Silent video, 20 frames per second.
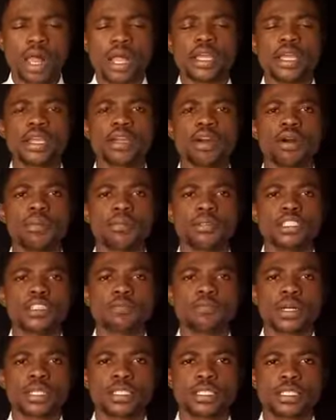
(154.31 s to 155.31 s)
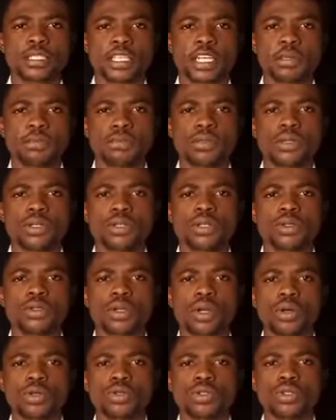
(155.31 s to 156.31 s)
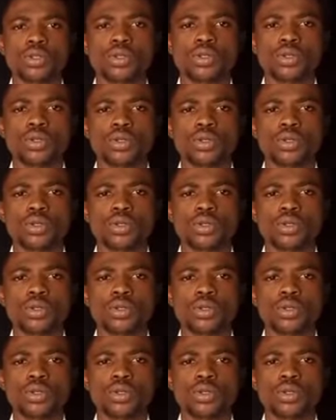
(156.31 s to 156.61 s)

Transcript: A competitive party system could also